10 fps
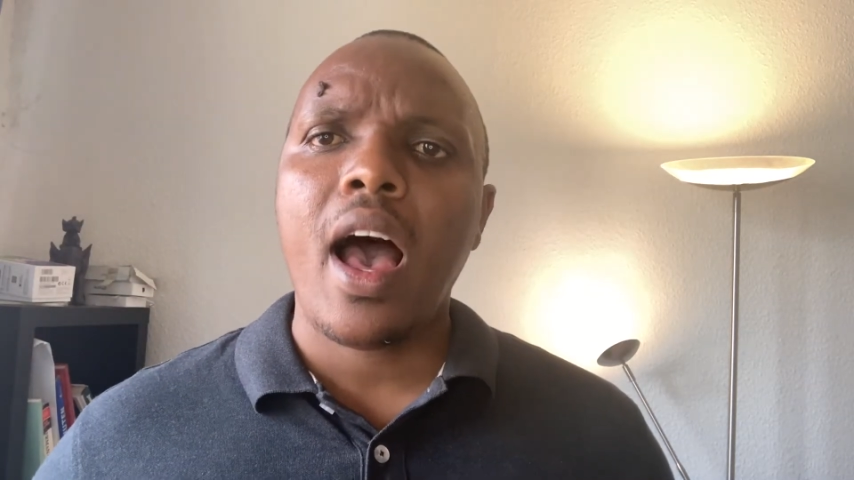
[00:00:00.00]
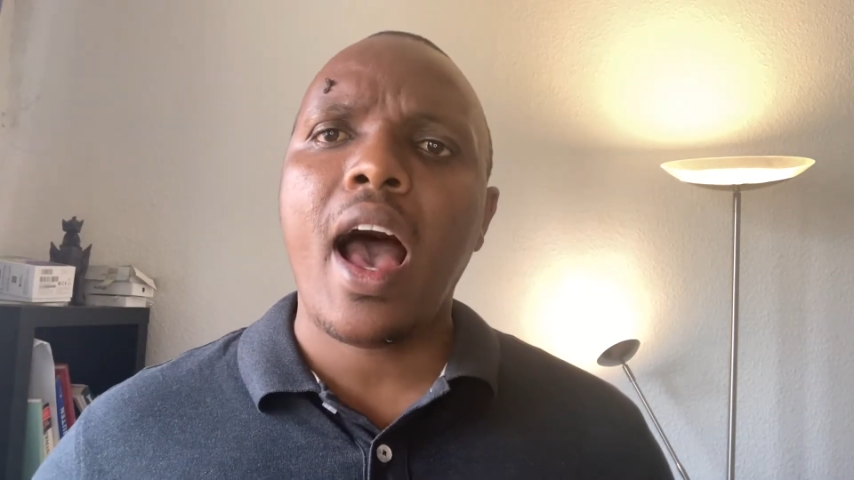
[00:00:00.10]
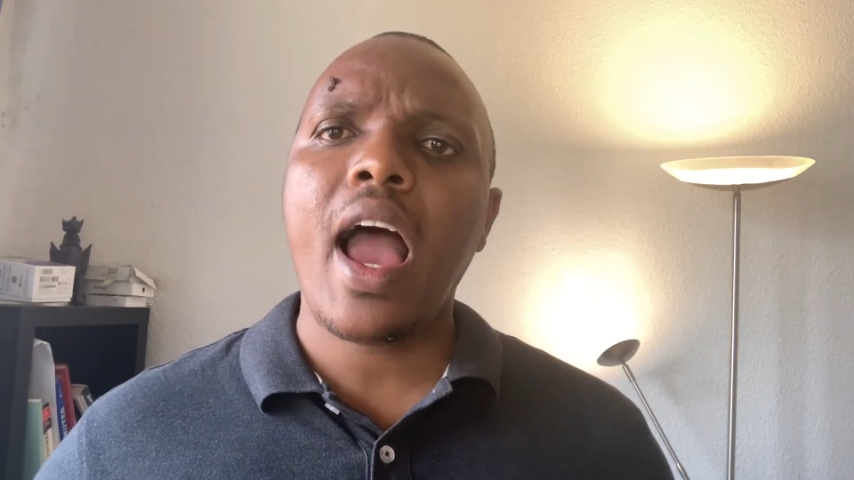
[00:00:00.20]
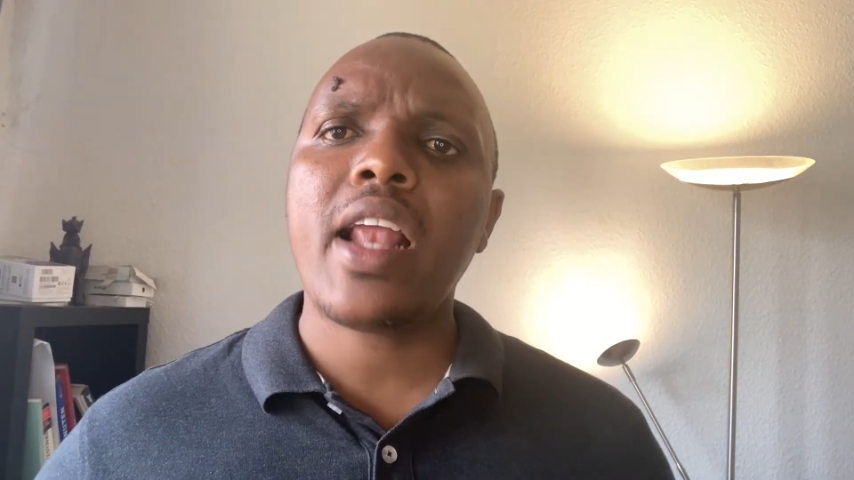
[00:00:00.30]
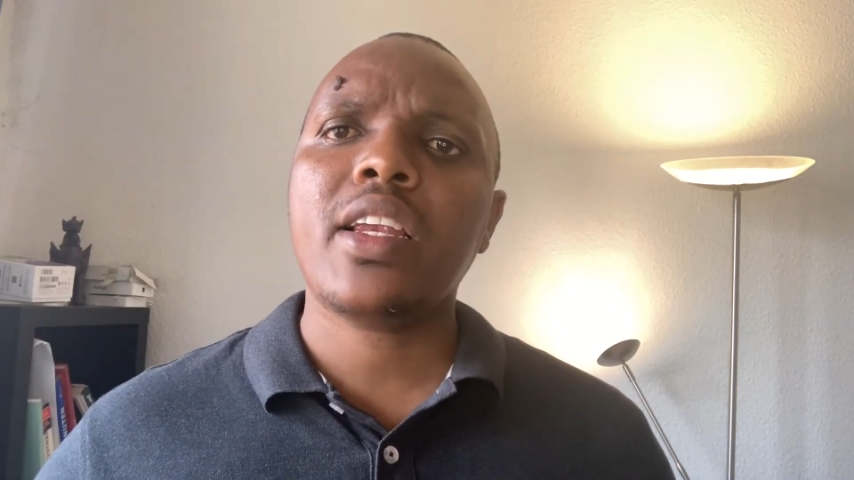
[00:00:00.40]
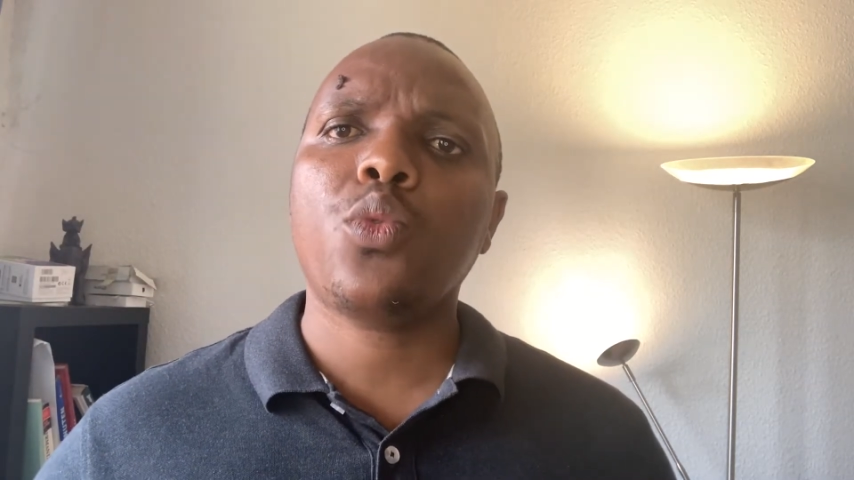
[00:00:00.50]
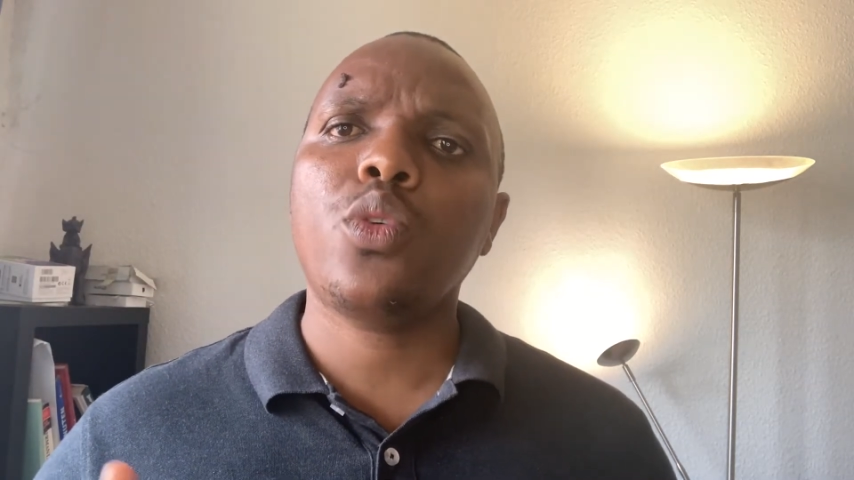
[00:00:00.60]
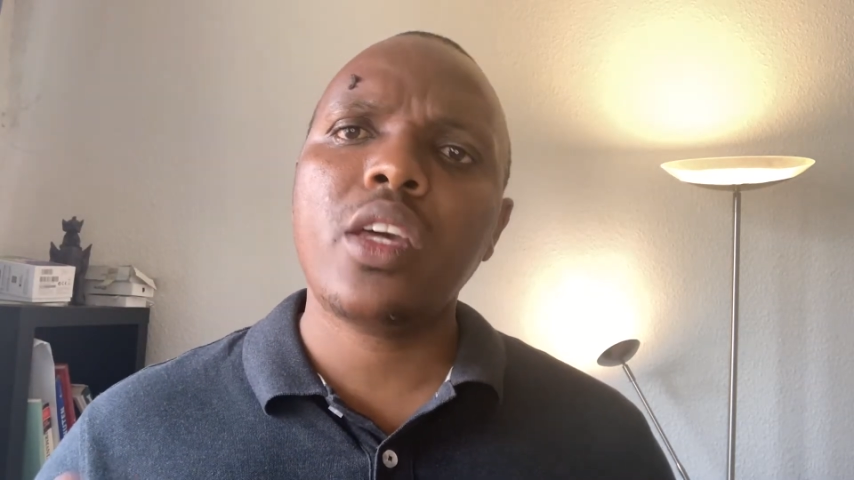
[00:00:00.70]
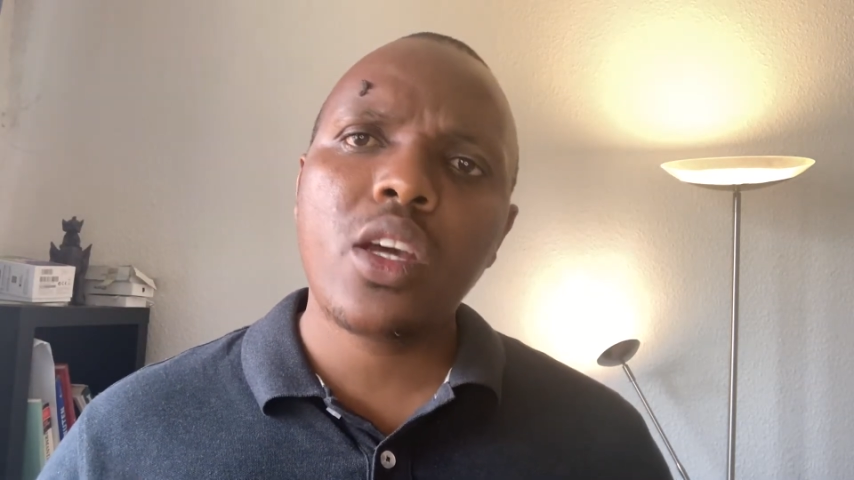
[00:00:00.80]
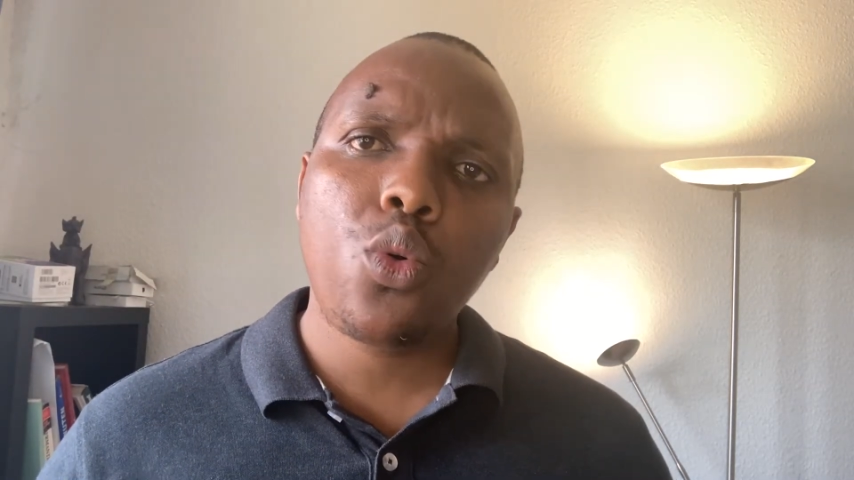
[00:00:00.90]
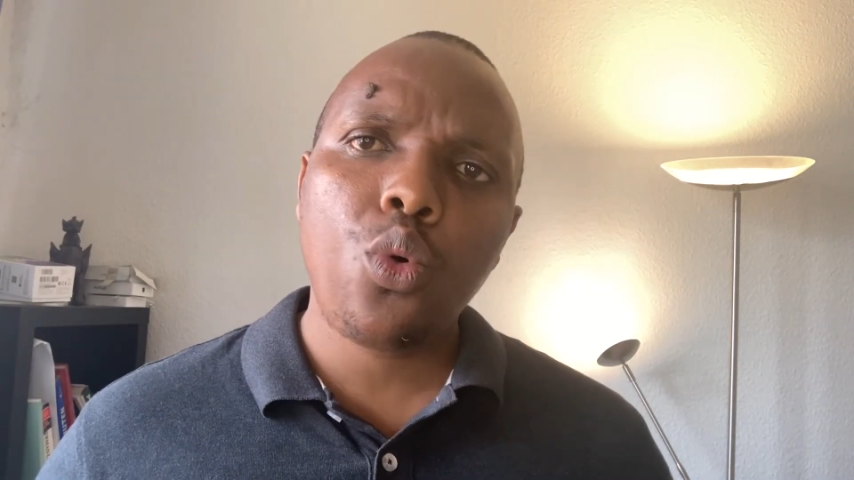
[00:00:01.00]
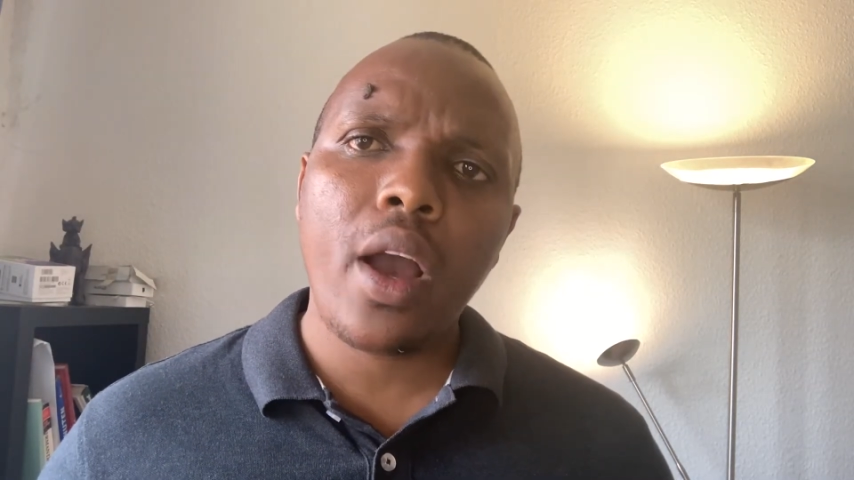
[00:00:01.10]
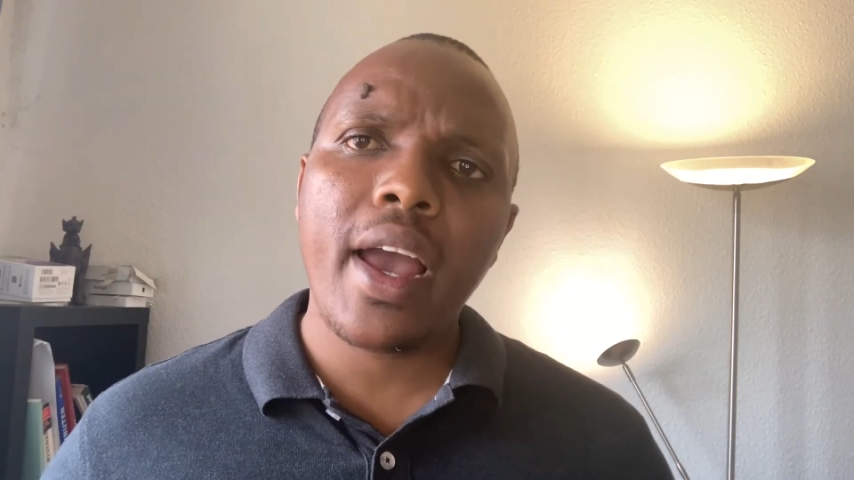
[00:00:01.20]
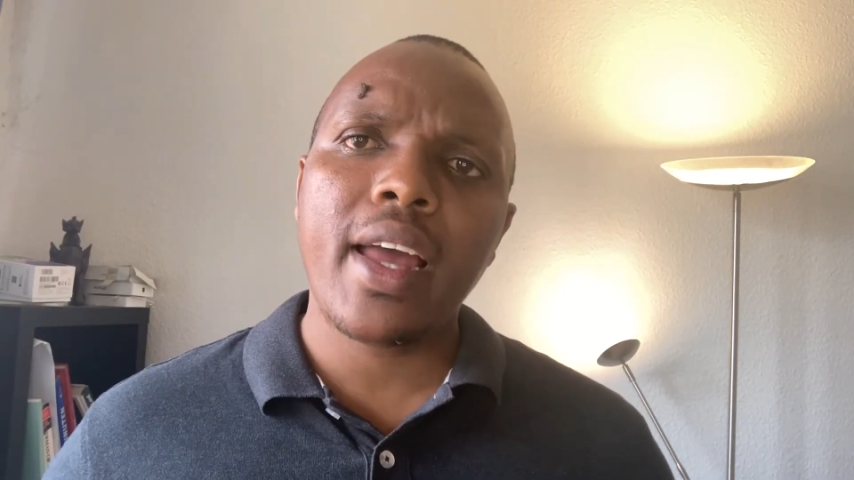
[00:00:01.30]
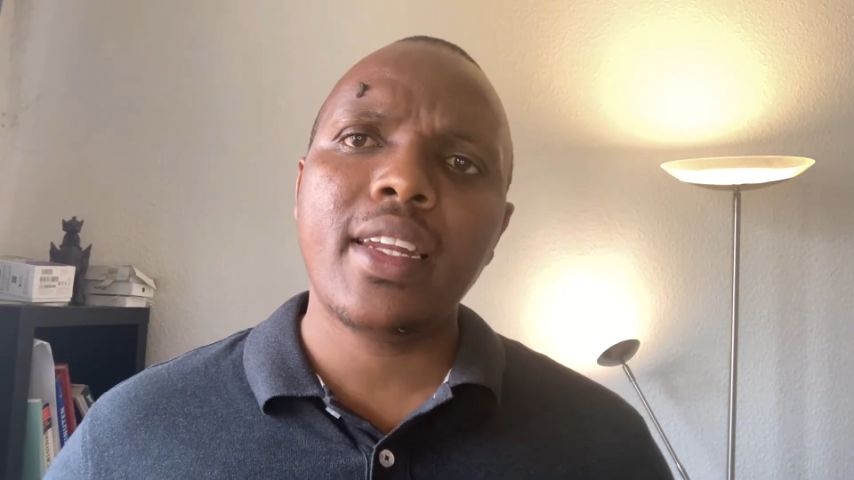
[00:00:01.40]
And we
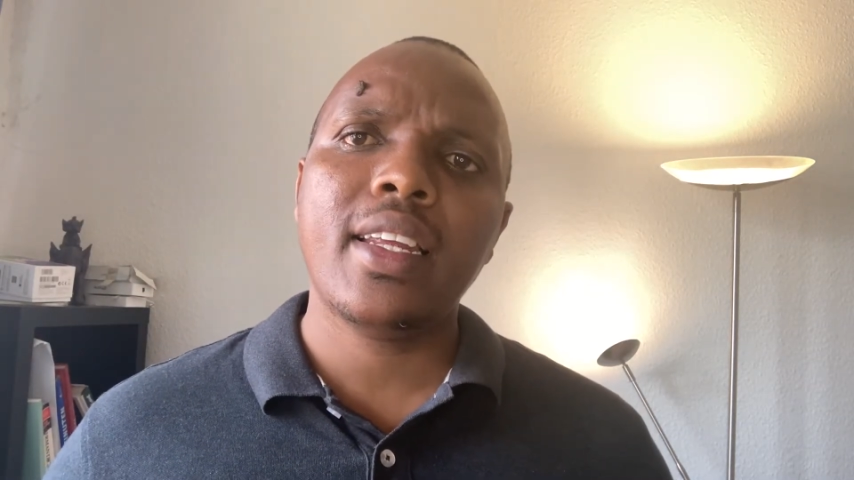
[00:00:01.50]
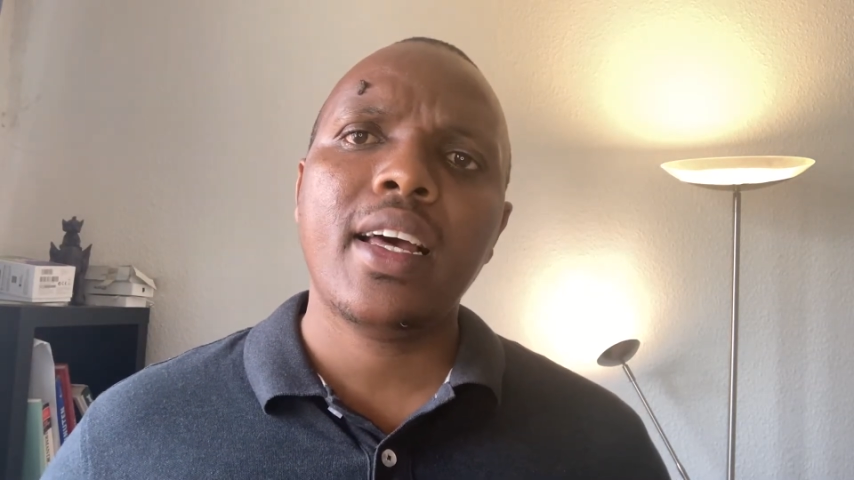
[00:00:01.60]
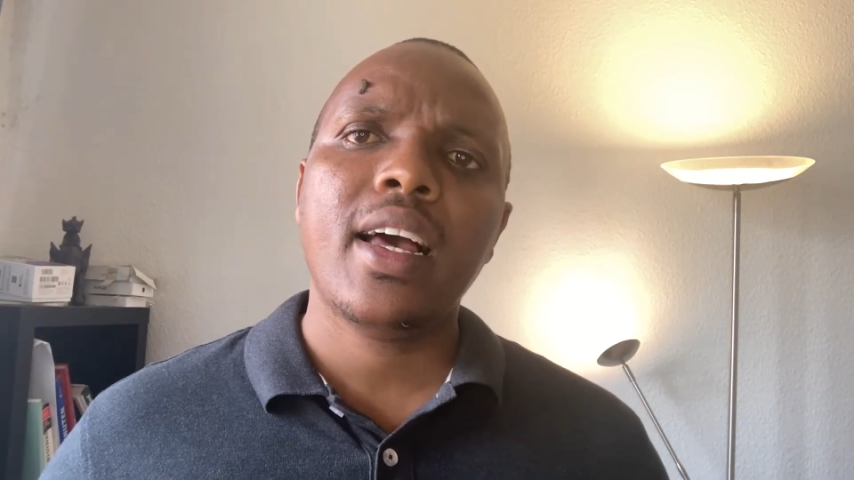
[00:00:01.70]
inquired,